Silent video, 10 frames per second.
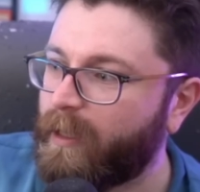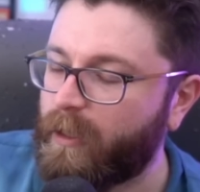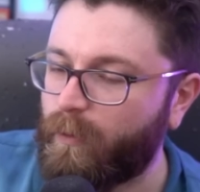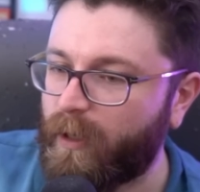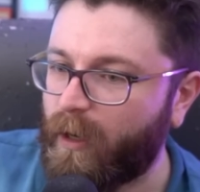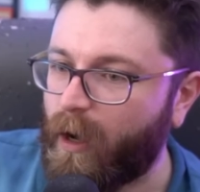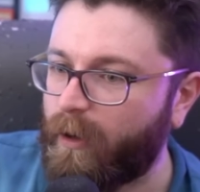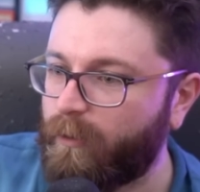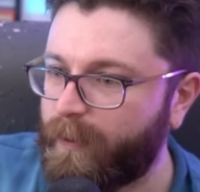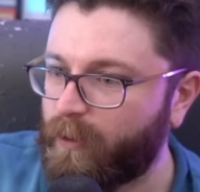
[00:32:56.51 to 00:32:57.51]
You want to
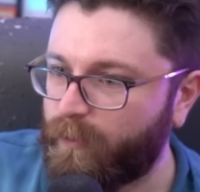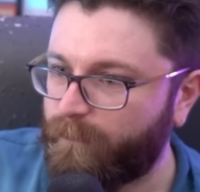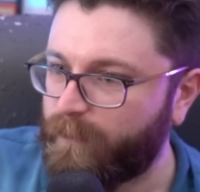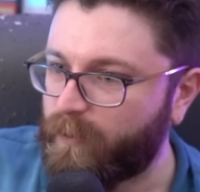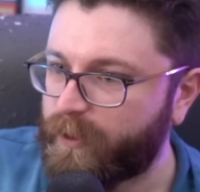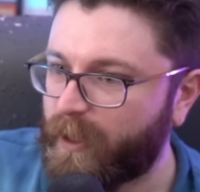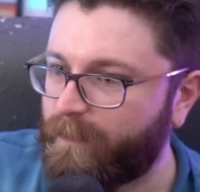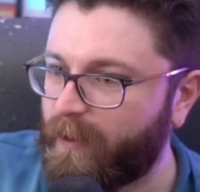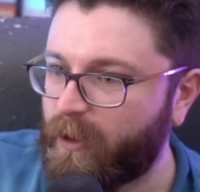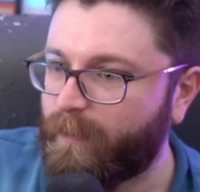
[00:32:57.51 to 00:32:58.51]
auto build or fuse
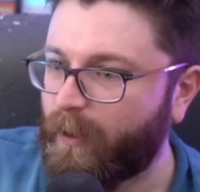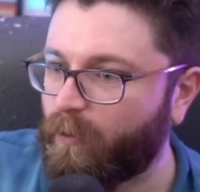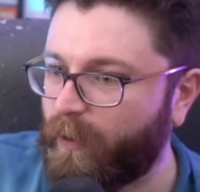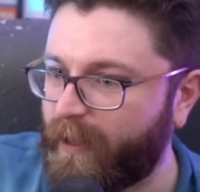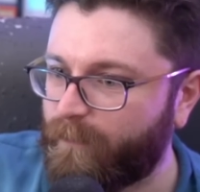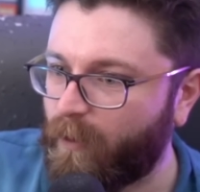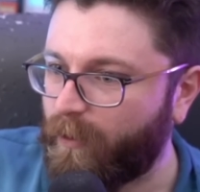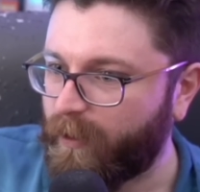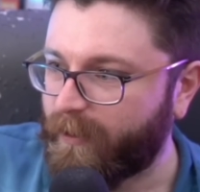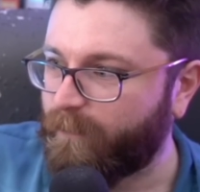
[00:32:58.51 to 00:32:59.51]
something, you better wait for
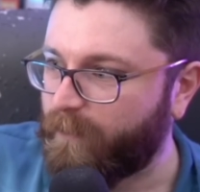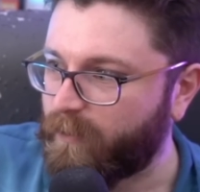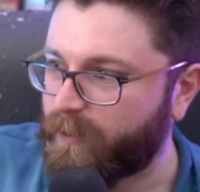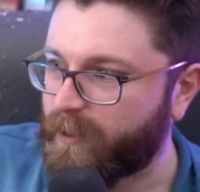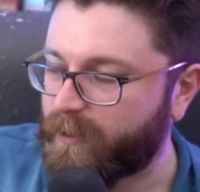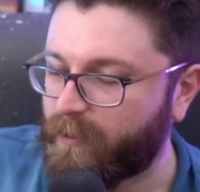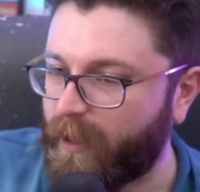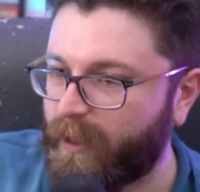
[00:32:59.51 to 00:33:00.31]
all like the fuses to line